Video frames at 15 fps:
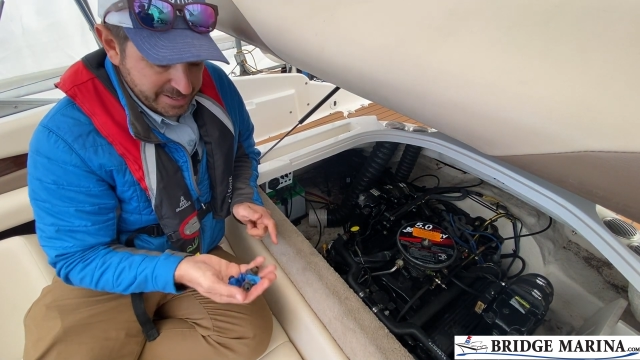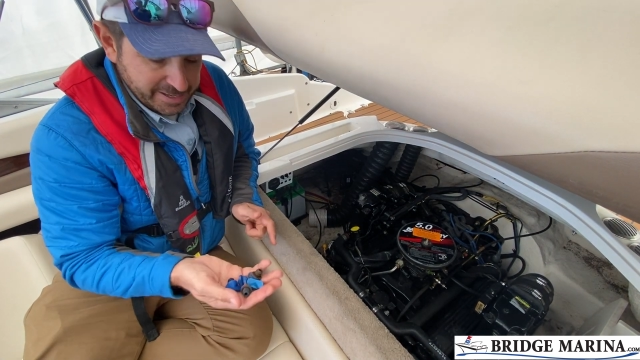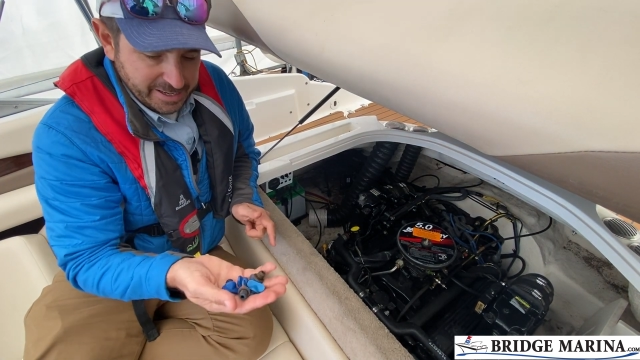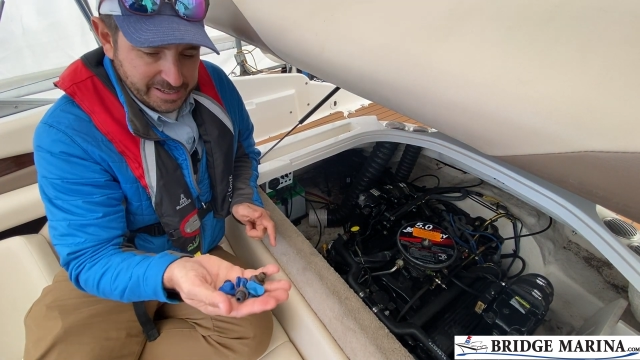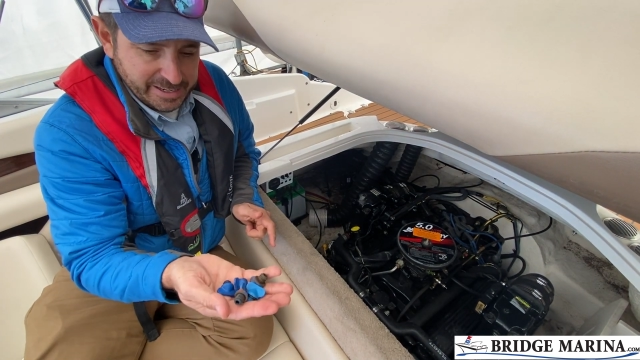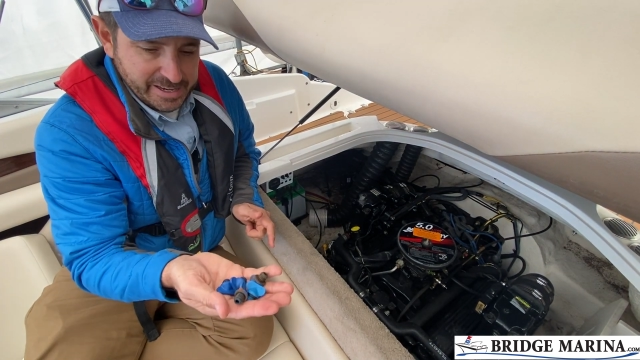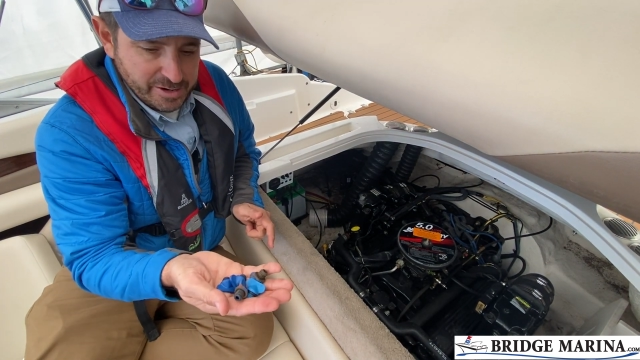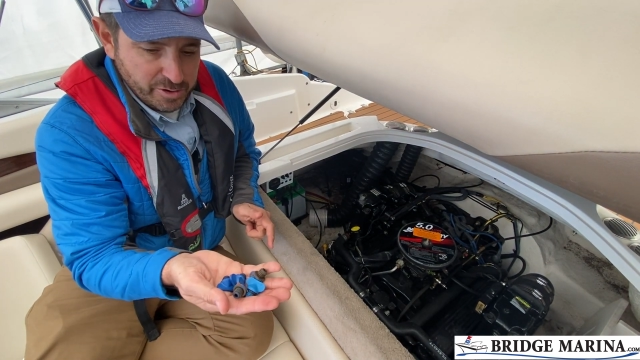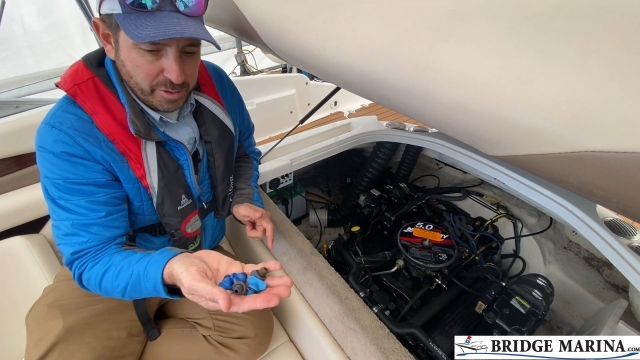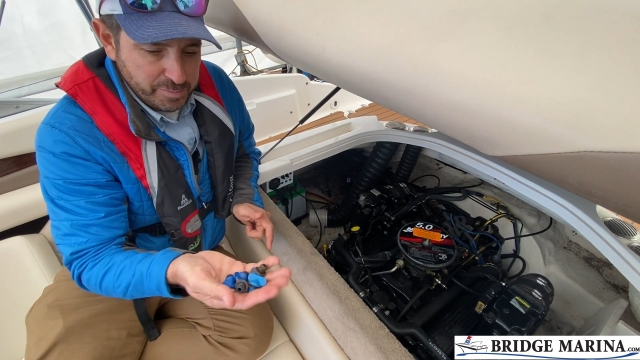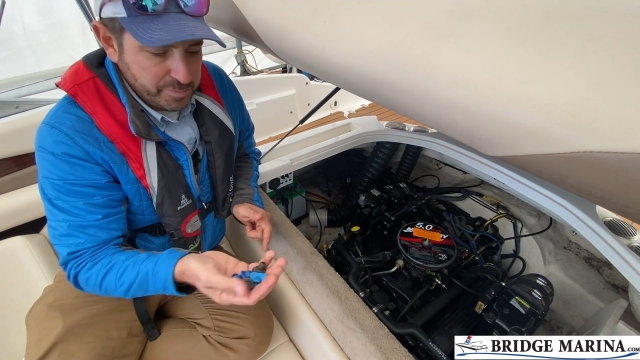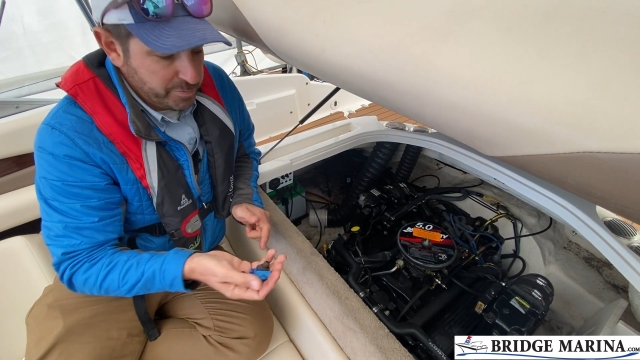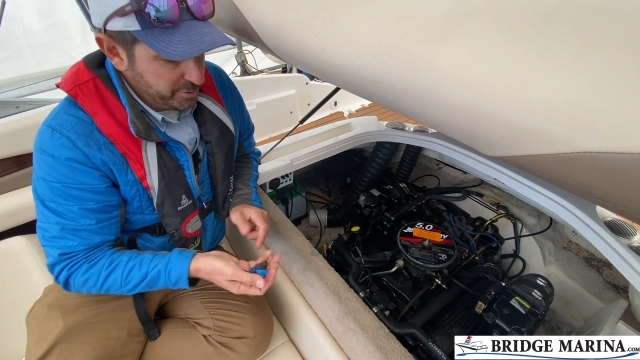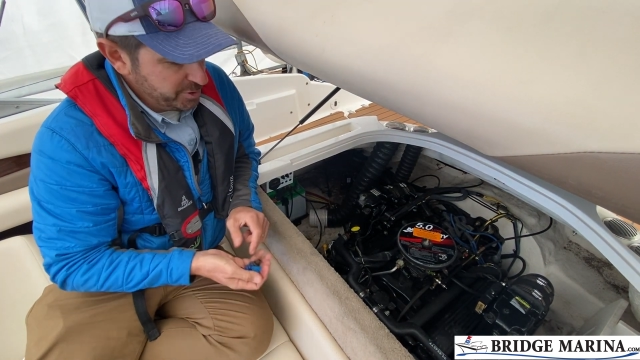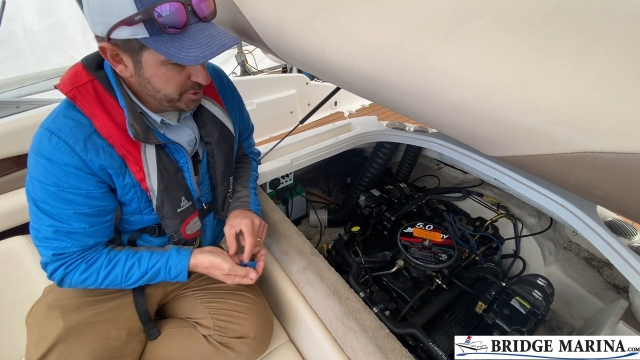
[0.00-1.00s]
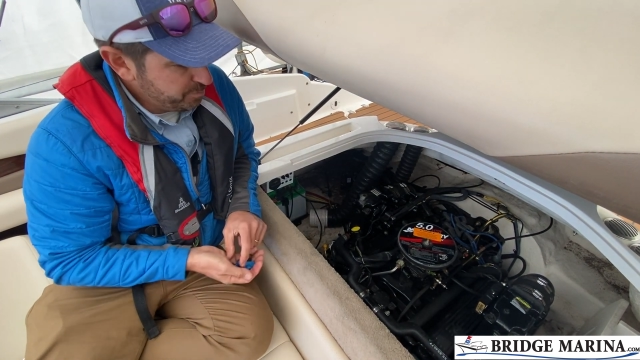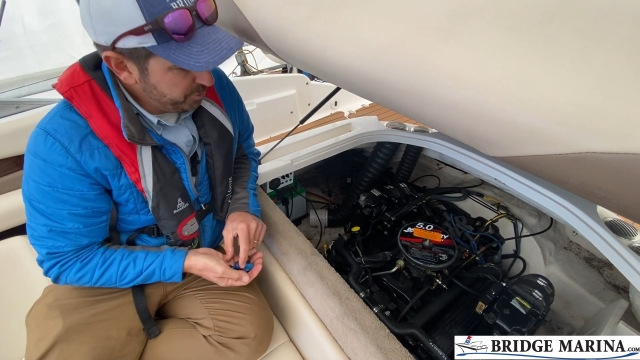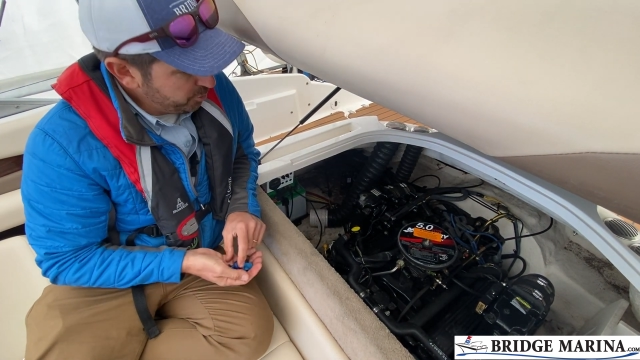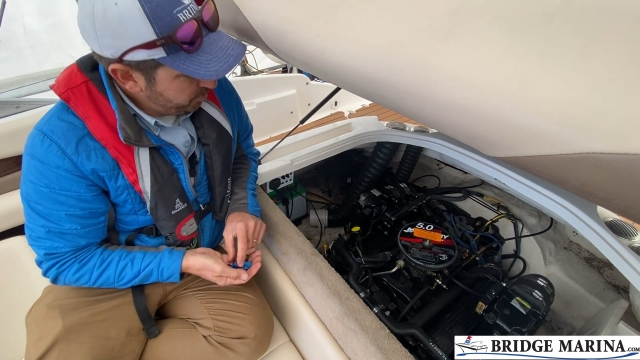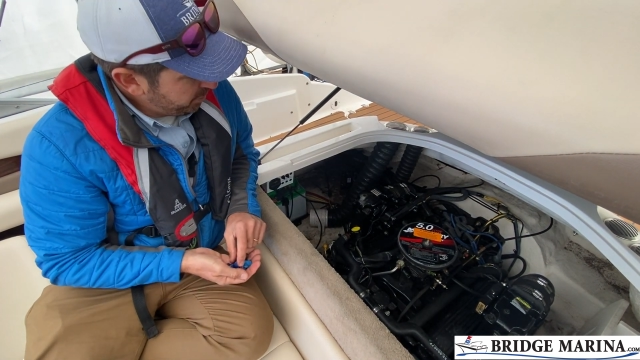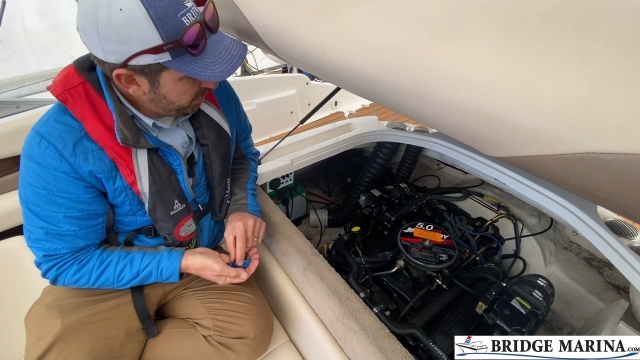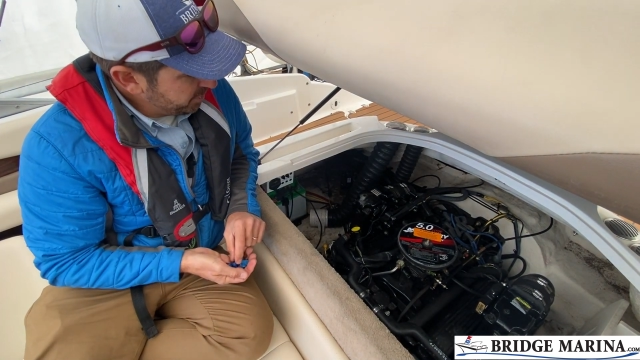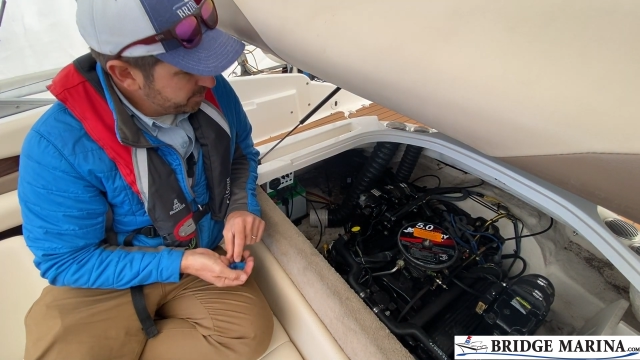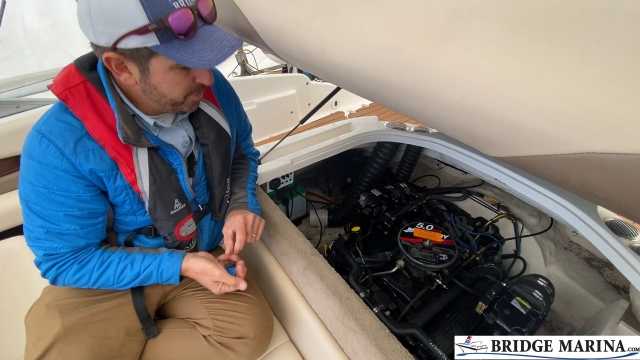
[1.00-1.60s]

And I'll be putting these blue plugs